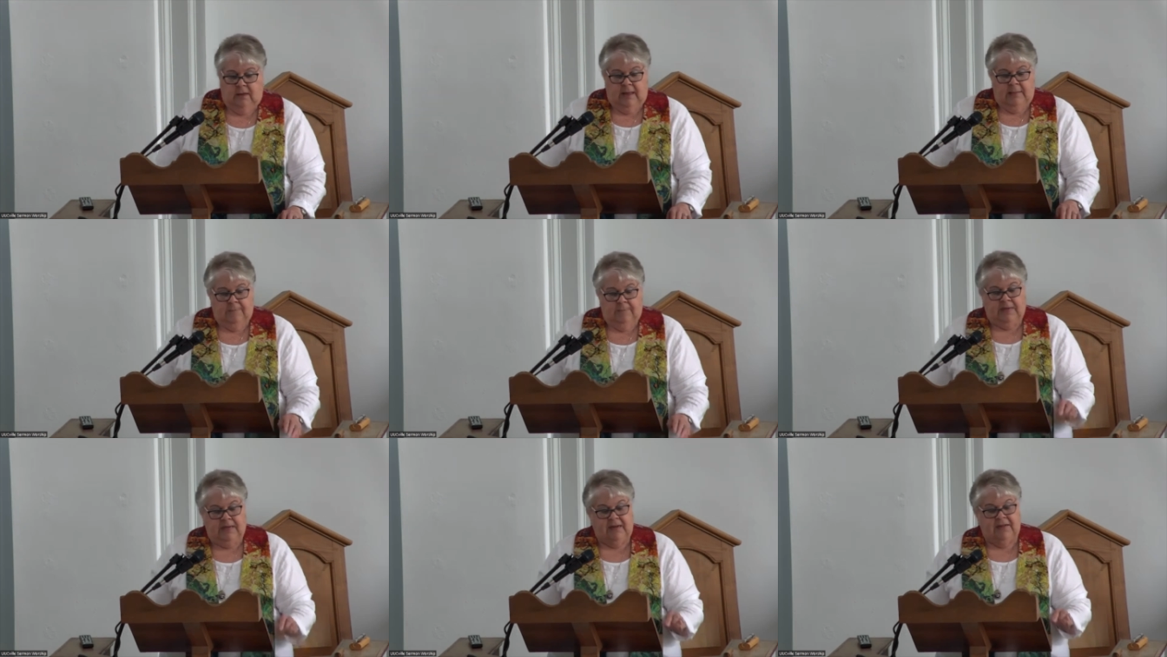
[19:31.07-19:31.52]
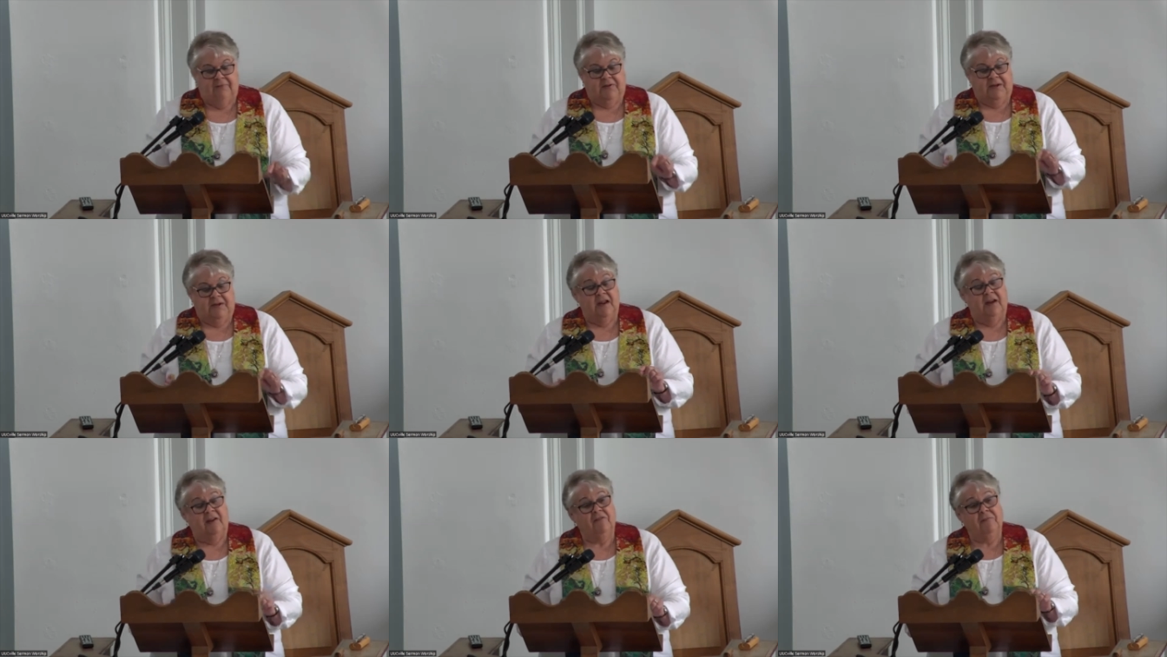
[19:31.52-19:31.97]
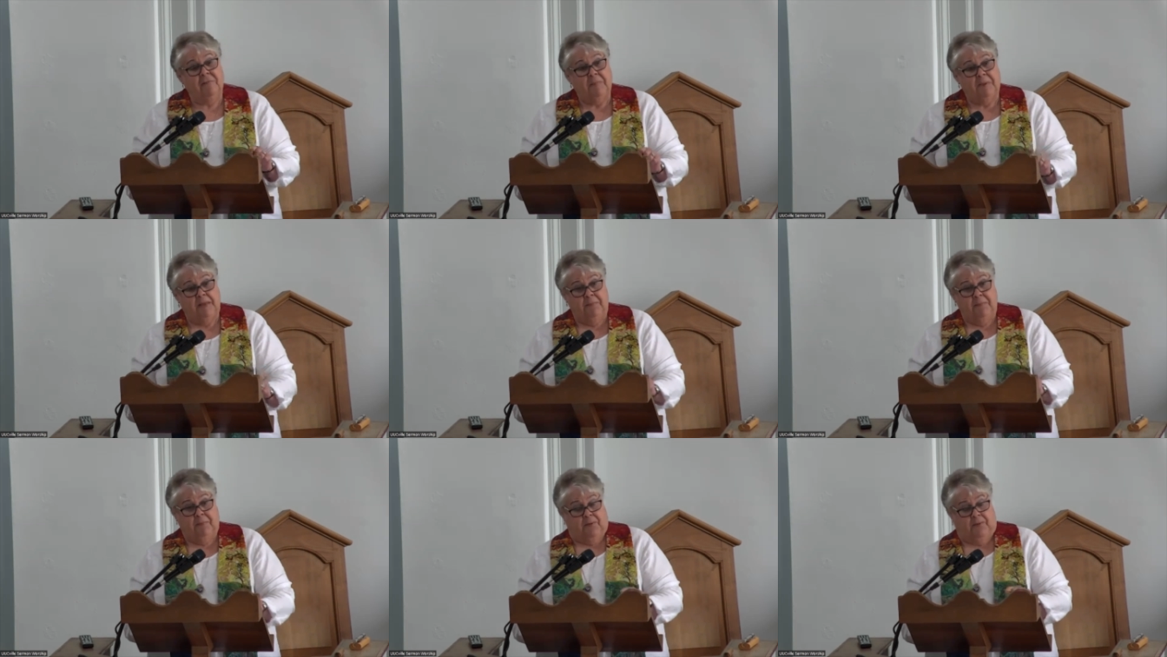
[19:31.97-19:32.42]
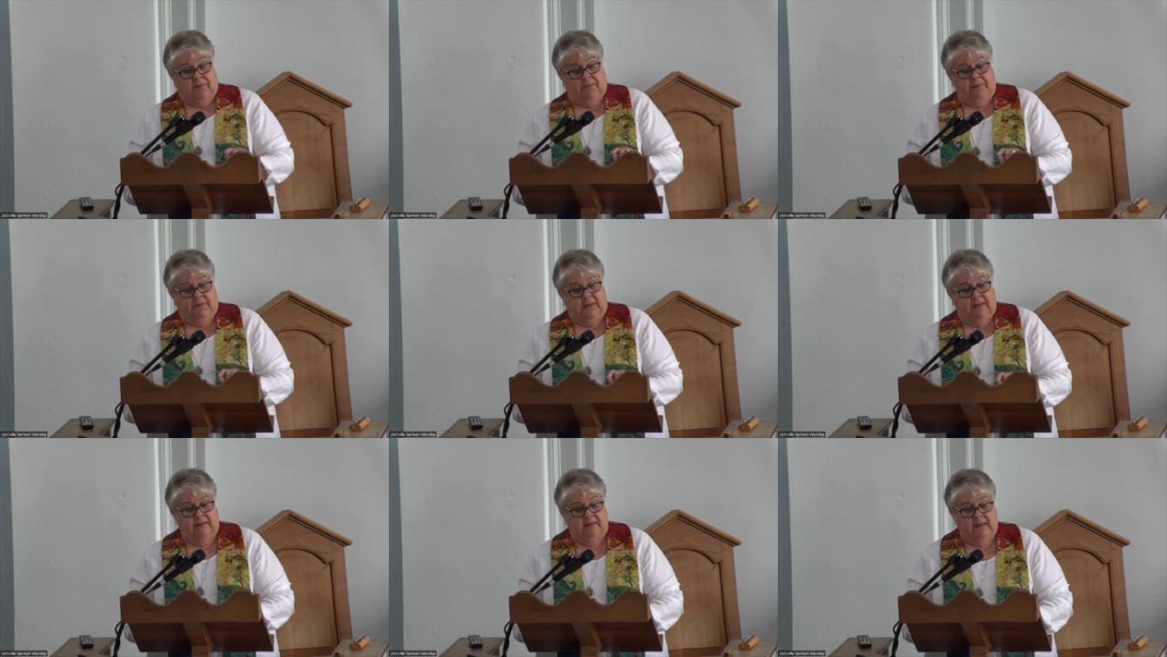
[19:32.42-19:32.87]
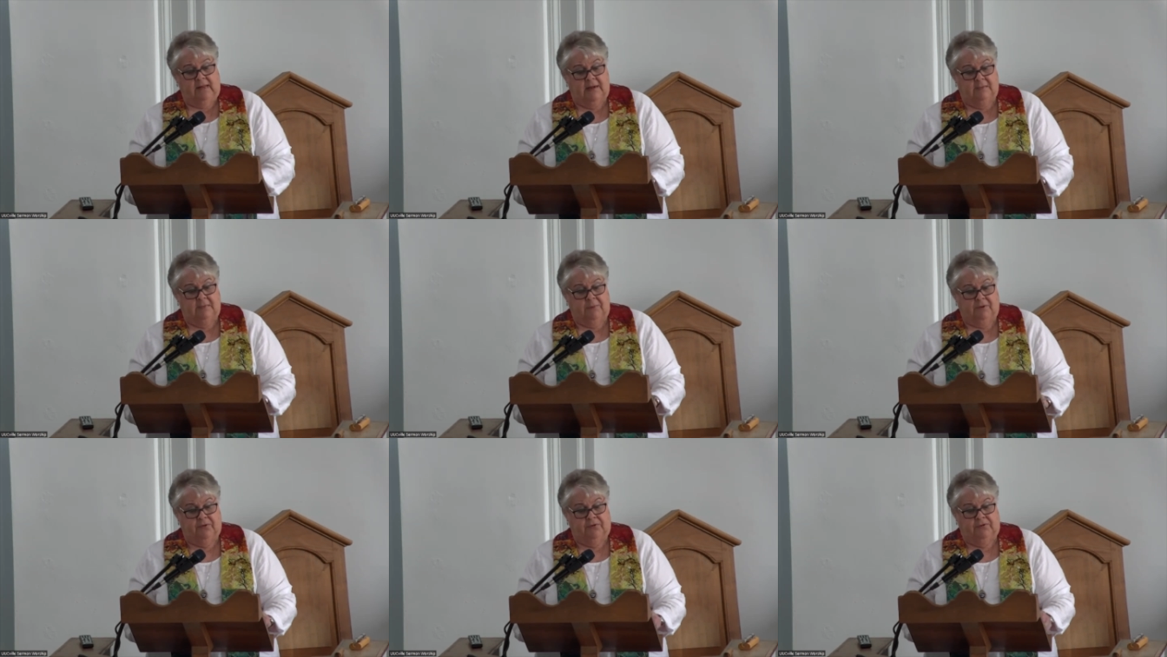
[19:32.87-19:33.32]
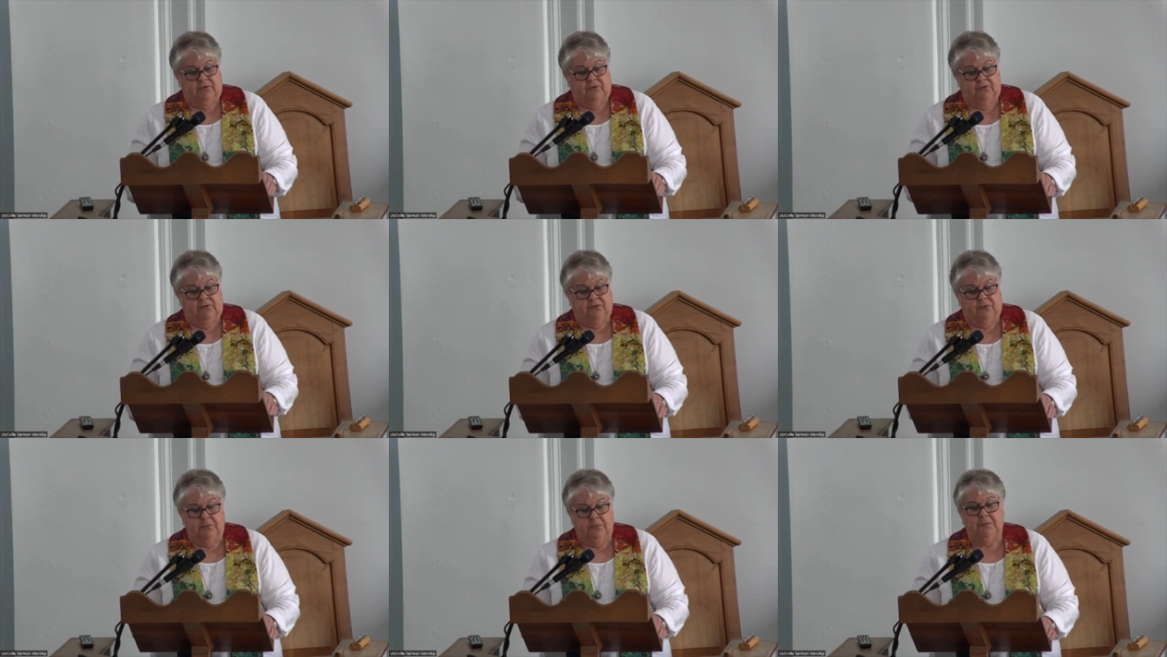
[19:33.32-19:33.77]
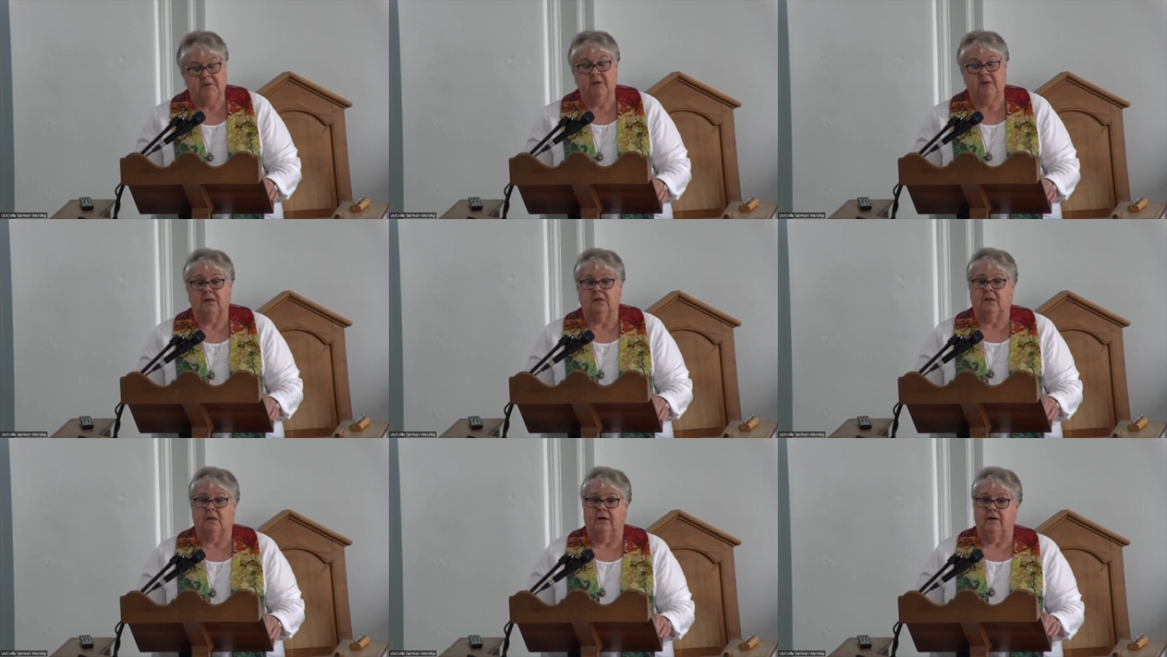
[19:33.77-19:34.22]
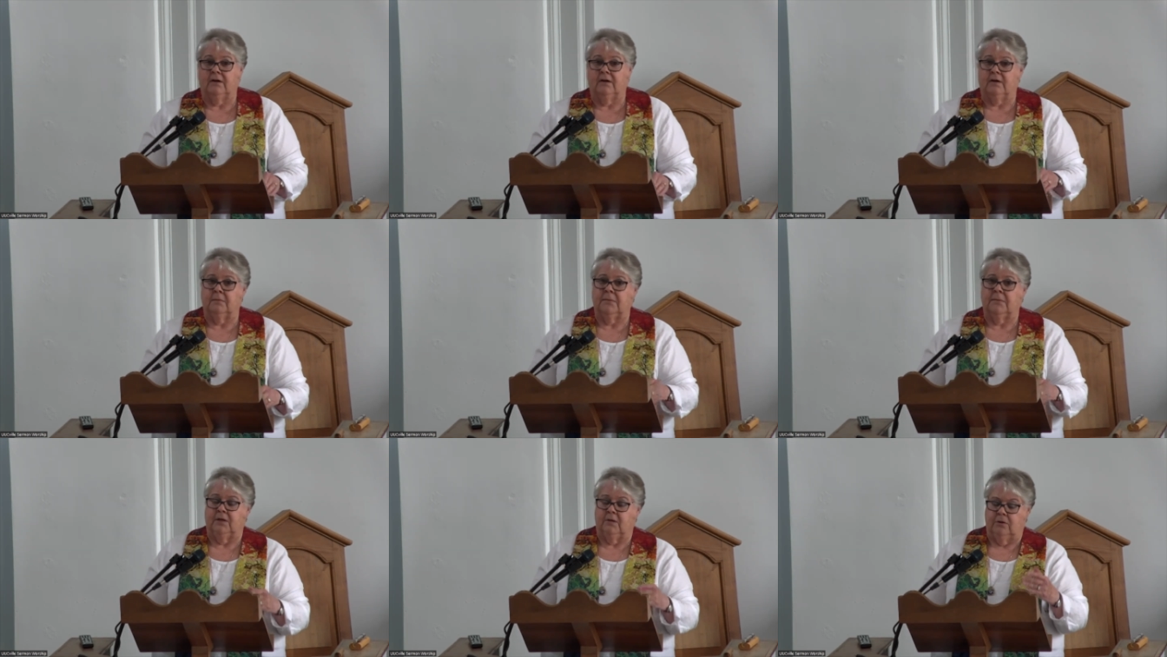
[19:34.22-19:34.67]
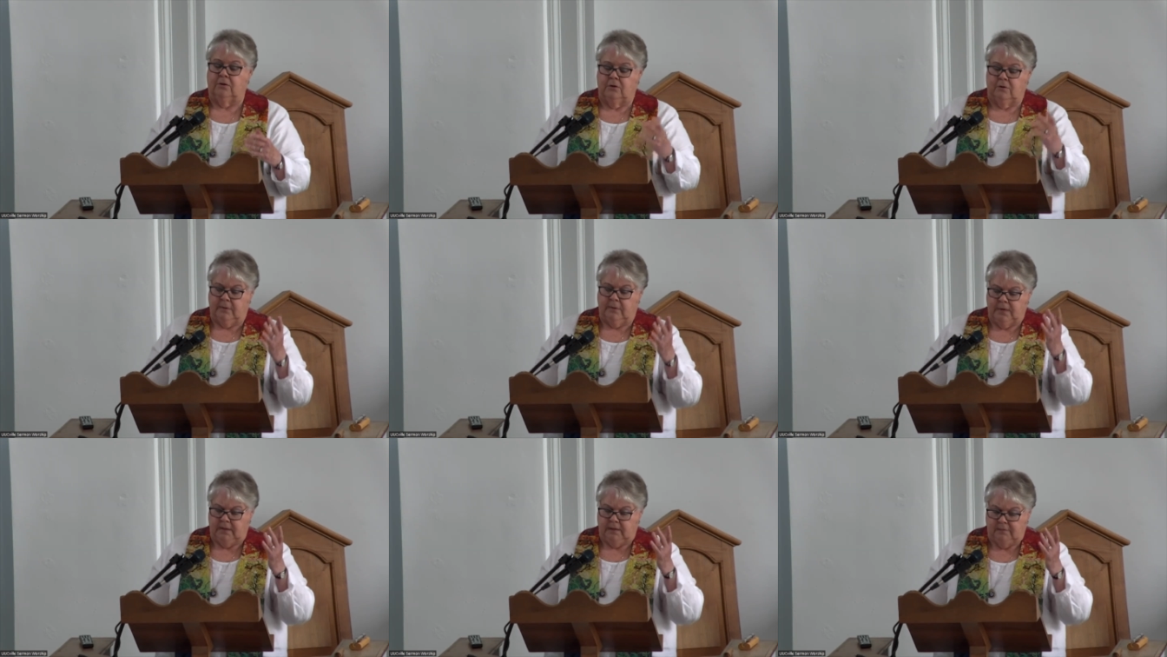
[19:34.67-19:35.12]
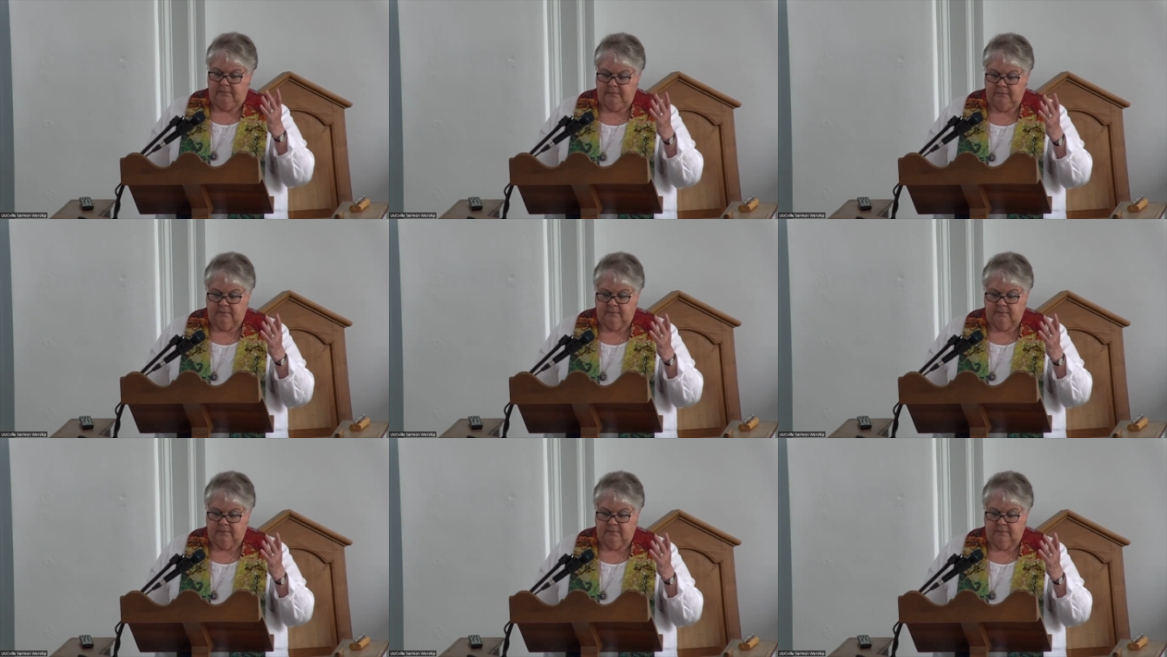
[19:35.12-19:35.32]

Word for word: But if enough people in that person's group declare it to be hooey,